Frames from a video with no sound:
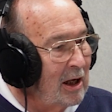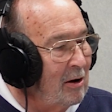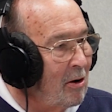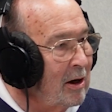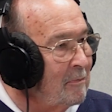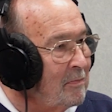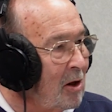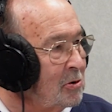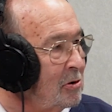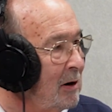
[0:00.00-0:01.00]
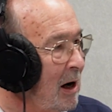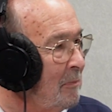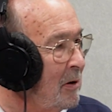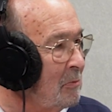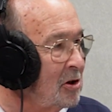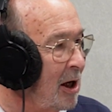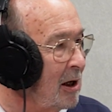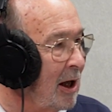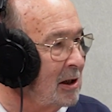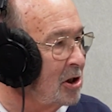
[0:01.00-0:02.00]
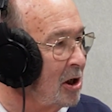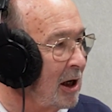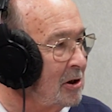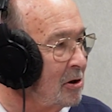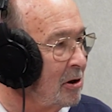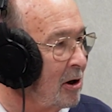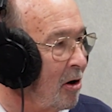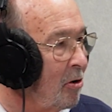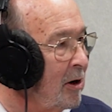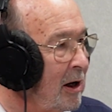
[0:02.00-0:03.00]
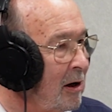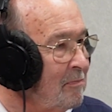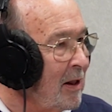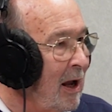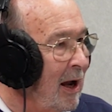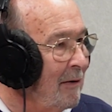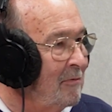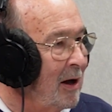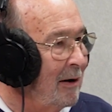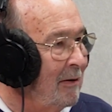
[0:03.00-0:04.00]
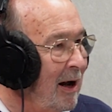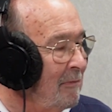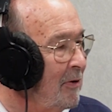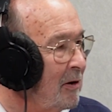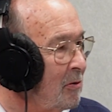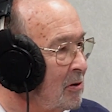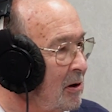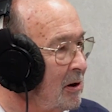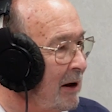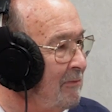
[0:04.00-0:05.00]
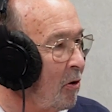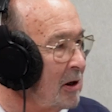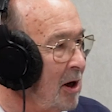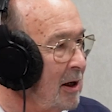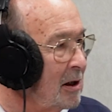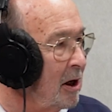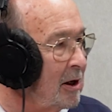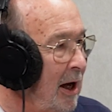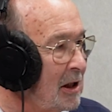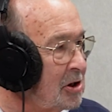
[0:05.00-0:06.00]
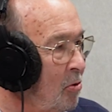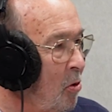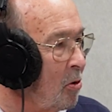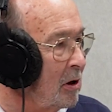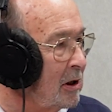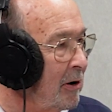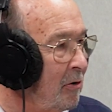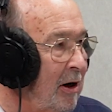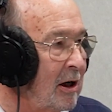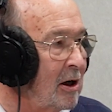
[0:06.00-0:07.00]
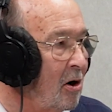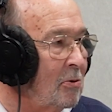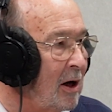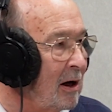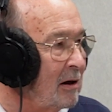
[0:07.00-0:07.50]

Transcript: They already those you got members of that legislature that already have have, have their they've already taken their castor oil and they're ready to go now.